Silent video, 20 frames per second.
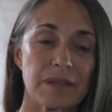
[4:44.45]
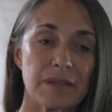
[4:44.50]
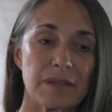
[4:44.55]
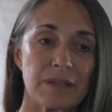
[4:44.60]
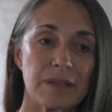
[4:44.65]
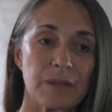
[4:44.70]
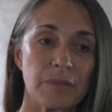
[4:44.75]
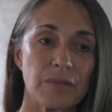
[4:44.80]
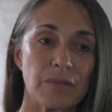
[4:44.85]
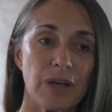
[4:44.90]

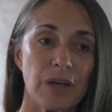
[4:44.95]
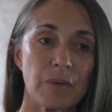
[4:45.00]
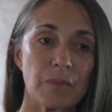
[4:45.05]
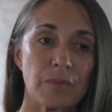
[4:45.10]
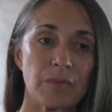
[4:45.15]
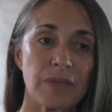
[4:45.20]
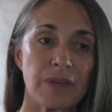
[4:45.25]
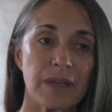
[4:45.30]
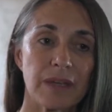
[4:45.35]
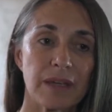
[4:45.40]
teamed
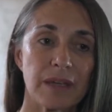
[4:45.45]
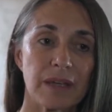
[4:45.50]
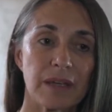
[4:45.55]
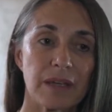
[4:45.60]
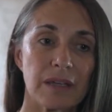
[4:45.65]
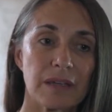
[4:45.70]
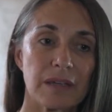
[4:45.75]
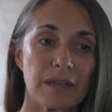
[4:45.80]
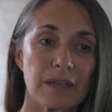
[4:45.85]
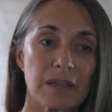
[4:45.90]
up.
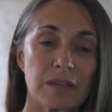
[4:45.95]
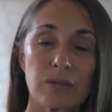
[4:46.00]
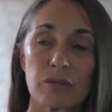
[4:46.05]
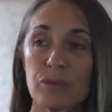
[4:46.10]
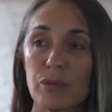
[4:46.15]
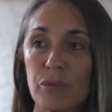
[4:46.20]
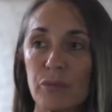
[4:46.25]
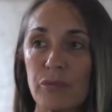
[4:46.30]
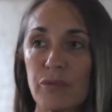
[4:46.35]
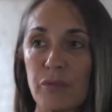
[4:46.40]
They
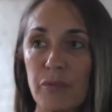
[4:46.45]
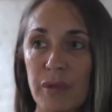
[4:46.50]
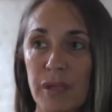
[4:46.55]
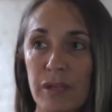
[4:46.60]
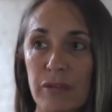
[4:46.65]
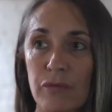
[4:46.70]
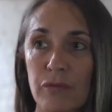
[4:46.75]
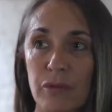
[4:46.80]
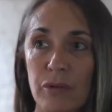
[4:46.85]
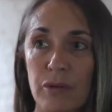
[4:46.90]
groomed
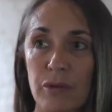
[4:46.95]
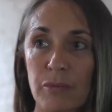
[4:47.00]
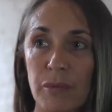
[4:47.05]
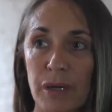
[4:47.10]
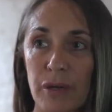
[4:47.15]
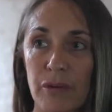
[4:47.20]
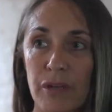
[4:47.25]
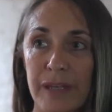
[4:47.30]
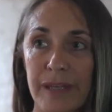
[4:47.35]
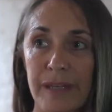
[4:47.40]
me for
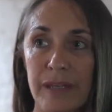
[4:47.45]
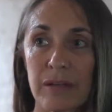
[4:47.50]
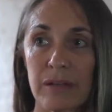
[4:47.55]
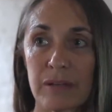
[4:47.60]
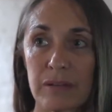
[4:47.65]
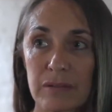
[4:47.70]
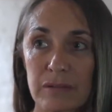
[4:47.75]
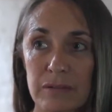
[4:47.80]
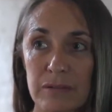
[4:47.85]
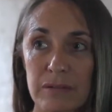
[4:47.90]
about a
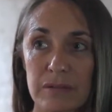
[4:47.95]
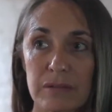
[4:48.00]
year.